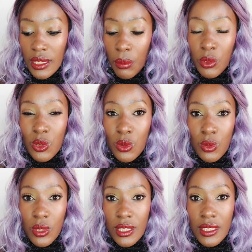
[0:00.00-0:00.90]
it's supposed to
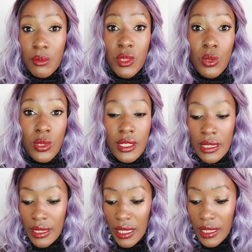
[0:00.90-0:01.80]
do this is because
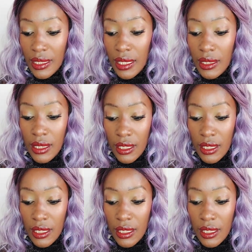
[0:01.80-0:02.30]
it says that it